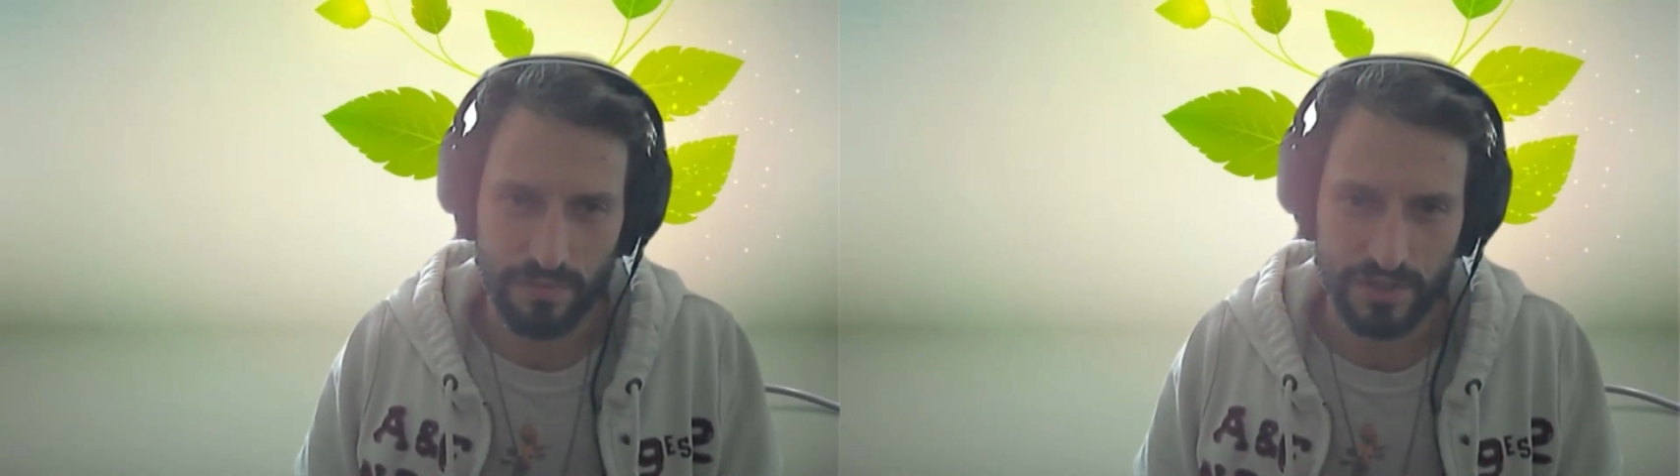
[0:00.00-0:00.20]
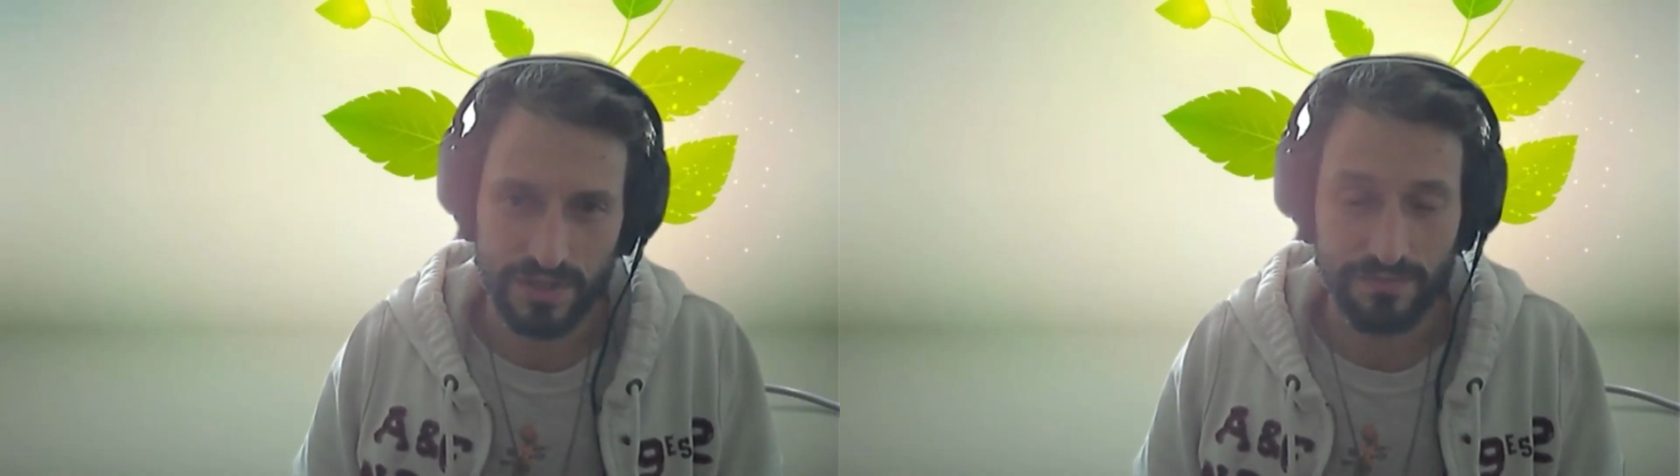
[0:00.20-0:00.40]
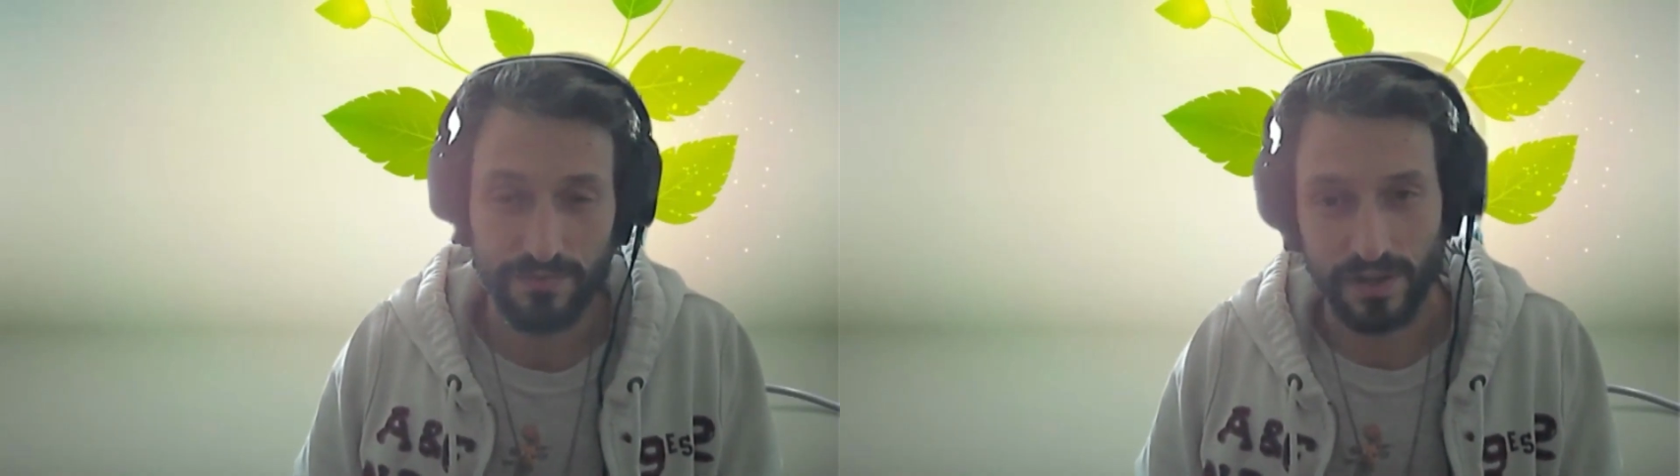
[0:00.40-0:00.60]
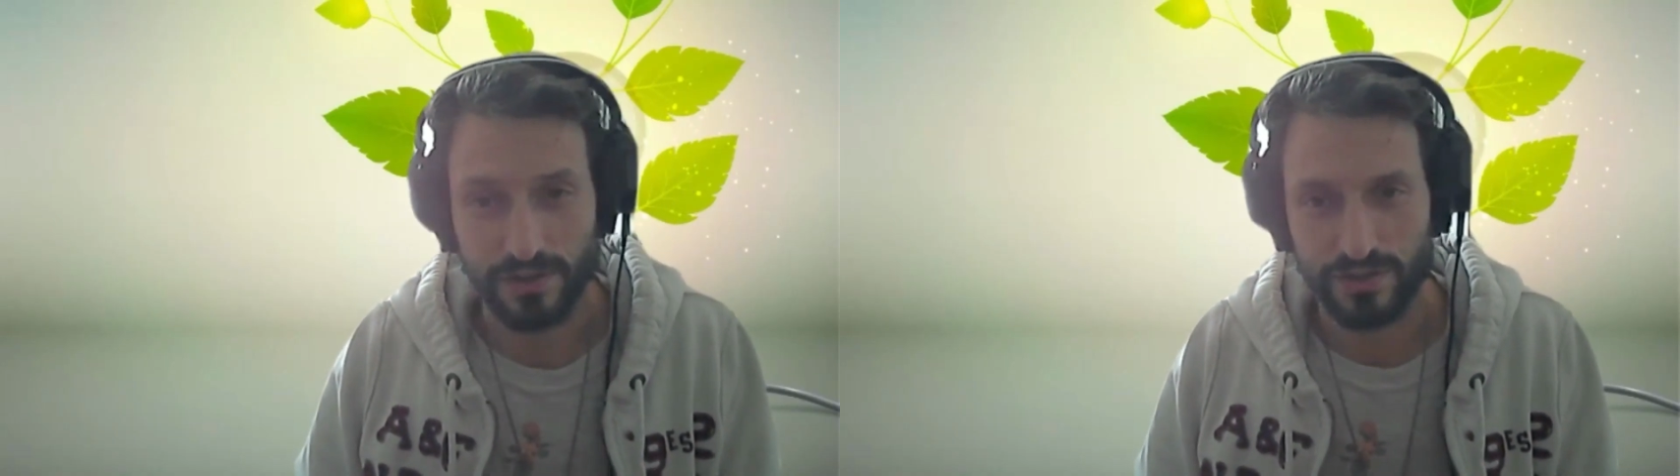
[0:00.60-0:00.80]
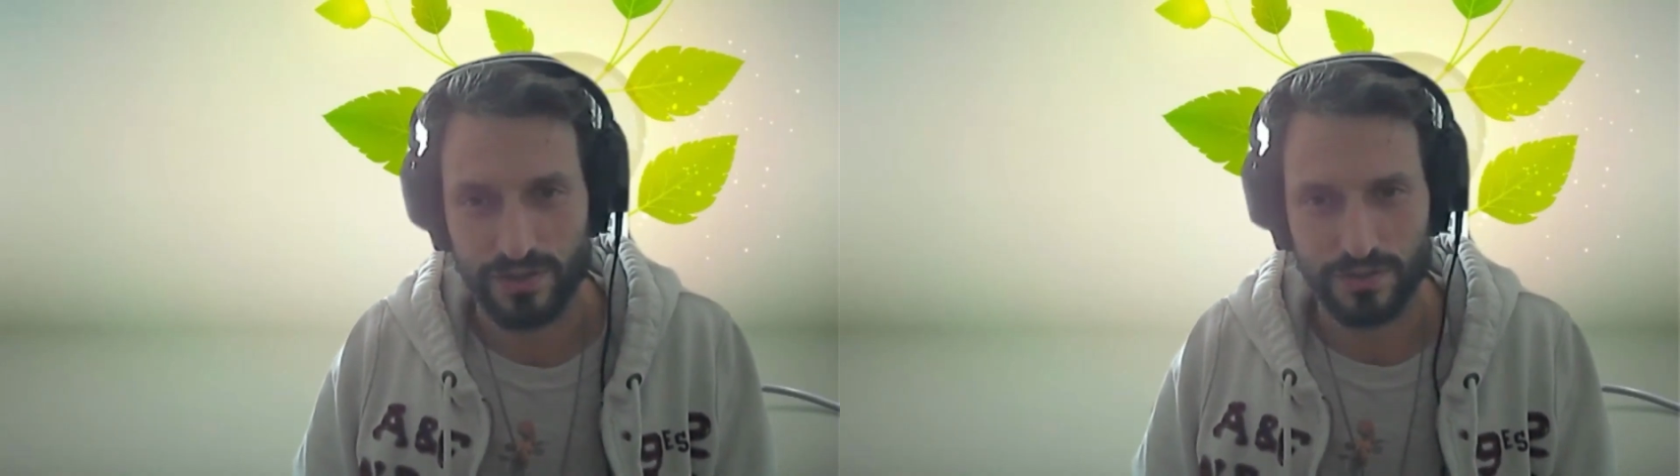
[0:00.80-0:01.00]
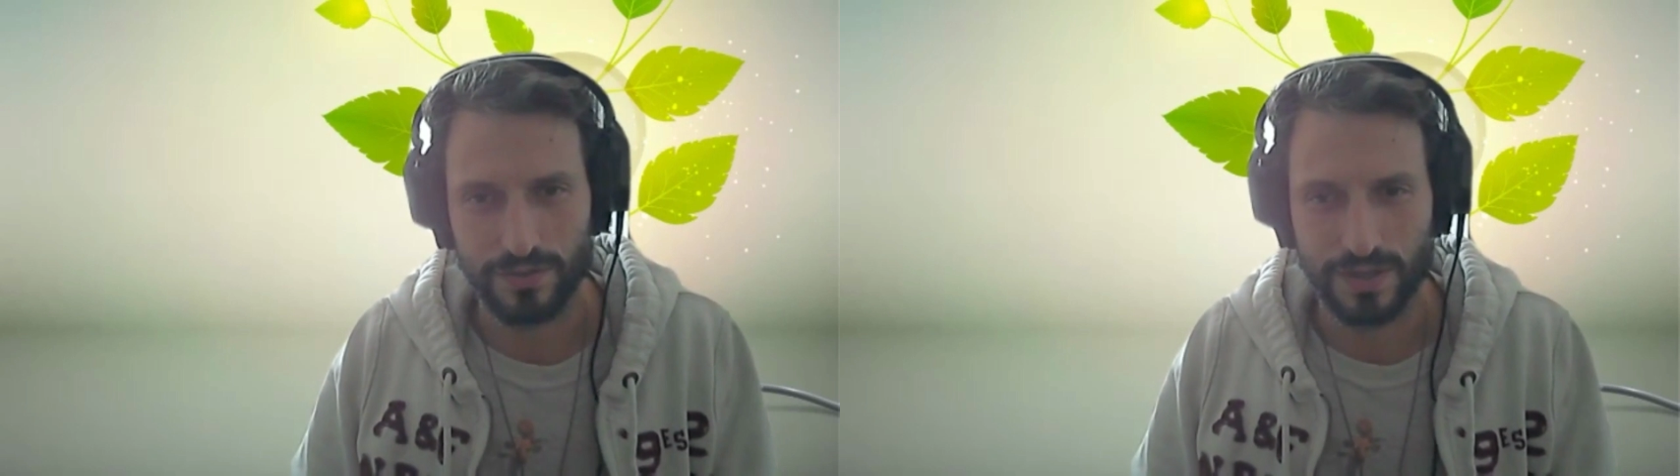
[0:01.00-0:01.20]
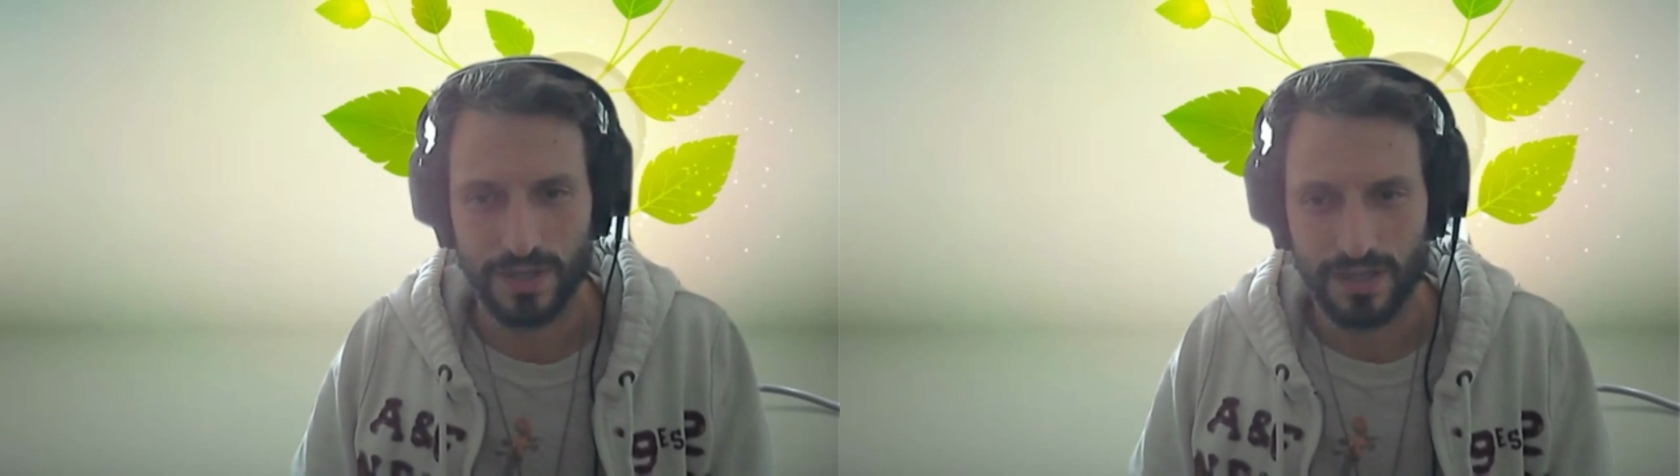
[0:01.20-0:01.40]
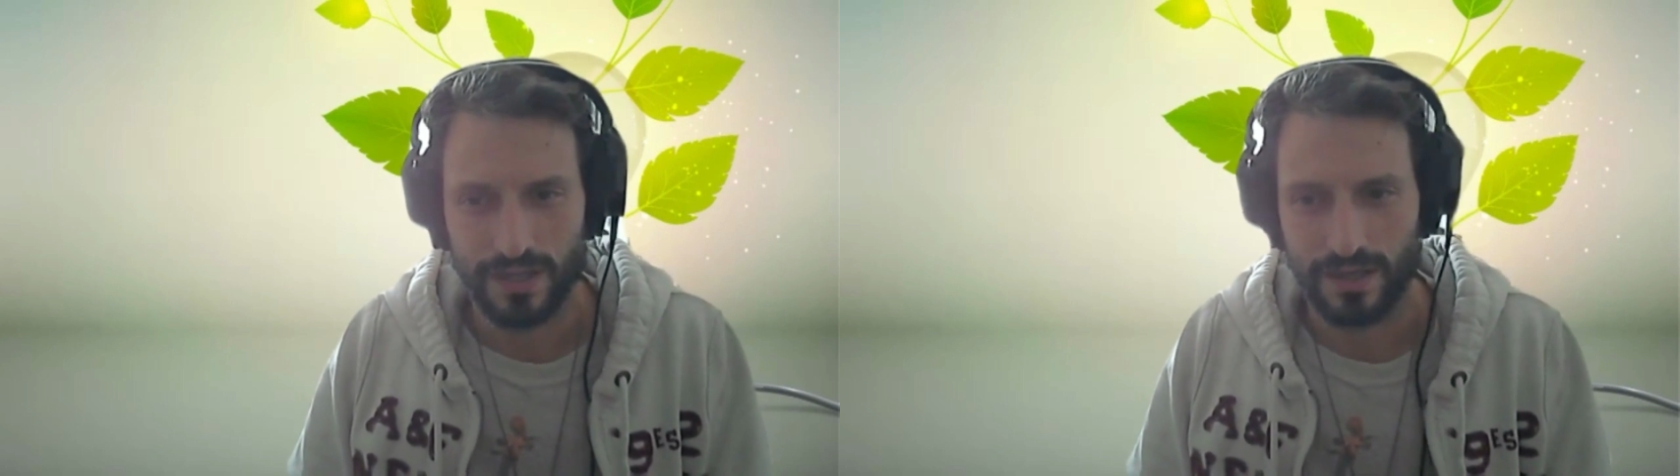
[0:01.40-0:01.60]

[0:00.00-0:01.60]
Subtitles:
published in French, though,